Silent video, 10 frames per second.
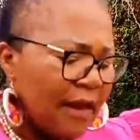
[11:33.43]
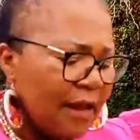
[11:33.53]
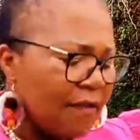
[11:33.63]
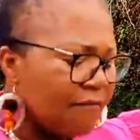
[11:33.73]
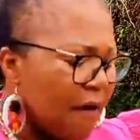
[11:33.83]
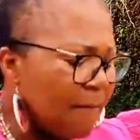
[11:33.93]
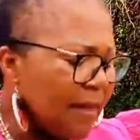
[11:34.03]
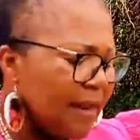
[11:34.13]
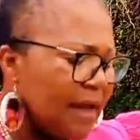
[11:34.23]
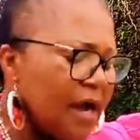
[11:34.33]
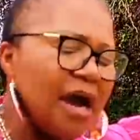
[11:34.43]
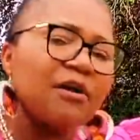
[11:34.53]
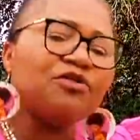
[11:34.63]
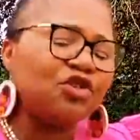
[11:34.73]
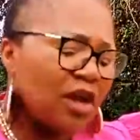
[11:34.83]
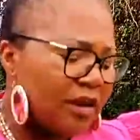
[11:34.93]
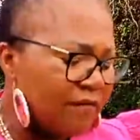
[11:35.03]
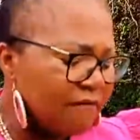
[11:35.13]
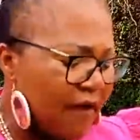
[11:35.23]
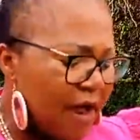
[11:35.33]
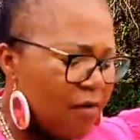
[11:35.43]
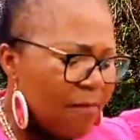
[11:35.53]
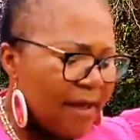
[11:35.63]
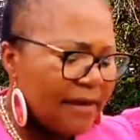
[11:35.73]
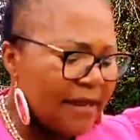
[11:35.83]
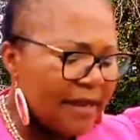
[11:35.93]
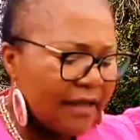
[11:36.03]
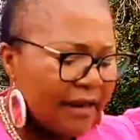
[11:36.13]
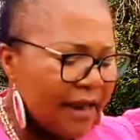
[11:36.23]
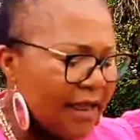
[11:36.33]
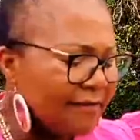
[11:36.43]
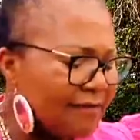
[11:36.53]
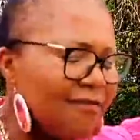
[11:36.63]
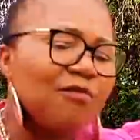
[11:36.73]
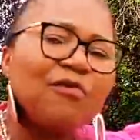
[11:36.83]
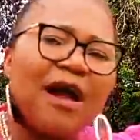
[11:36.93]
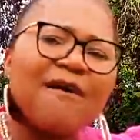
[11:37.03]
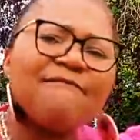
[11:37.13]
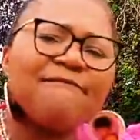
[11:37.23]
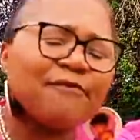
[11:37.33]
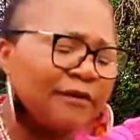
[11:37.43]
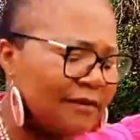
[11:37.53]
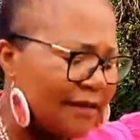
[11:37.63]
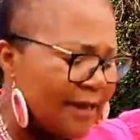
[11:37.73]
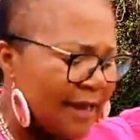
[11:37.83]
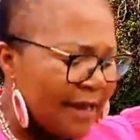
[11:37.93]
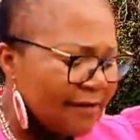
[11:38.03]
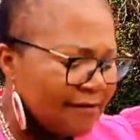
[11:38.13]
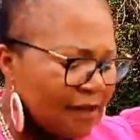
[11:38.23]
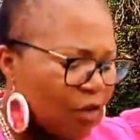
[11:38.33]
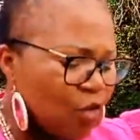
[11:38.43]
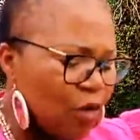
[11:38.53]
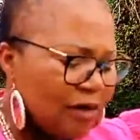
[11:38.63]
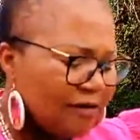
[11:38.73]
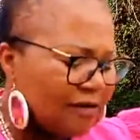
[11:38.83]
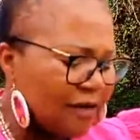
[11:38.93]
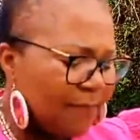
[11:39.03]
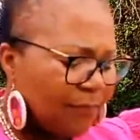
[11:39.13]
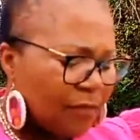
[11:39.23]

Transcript: in familiar culture and environment and create sense of comfort and security,